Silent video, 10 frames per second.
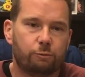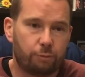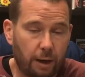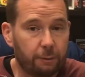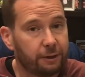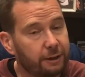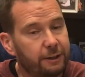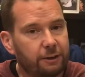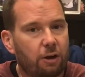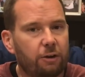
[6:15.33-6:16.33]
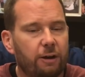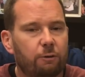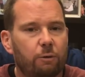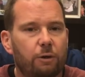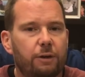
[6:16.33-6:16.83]
probably you're gonna need to call
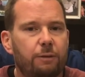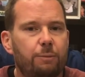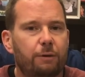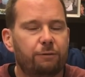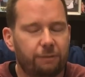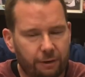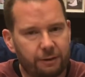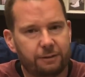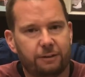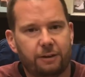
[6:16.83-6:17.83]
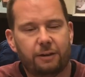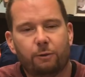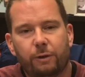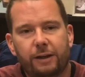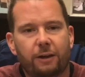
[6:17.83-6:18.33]
911, but first
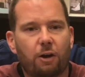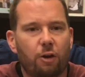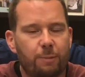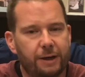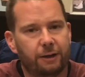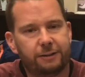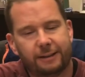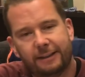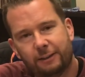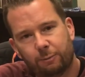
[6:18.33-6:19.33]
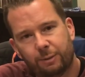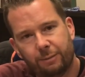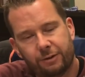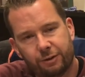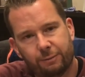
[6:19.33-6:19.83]
we need to call the parents and get their
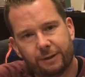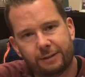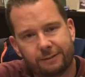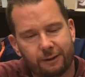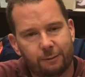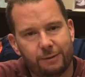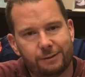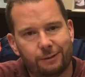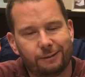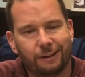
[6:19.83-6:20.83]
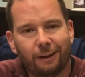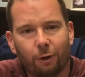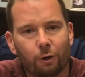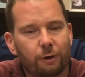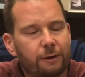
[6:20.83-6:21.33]
permission, because there can be certain
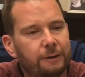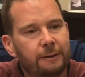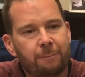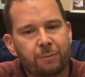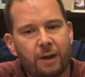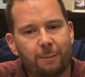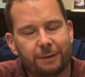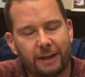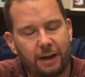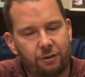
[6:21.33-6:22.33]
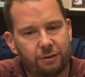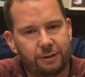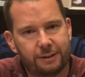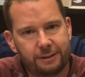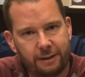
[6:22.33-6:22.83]
legal implications
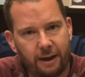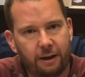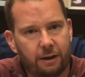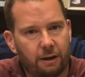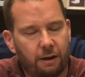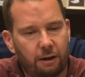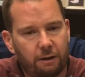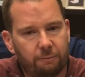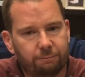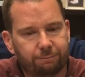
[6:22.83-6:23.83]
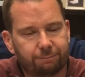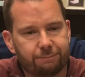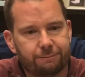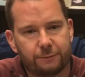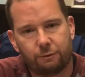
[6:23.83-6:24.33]
at stake
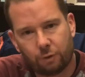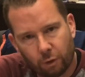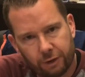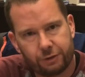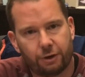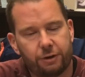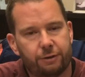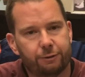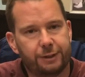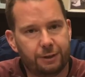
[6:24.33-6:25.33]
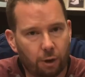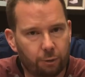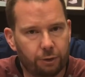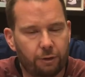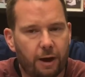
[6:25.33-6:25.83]
for the church if we
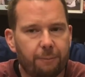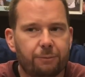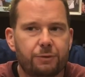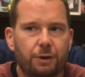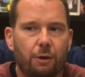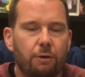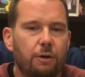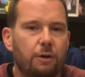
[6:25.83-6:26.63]
don't do that. So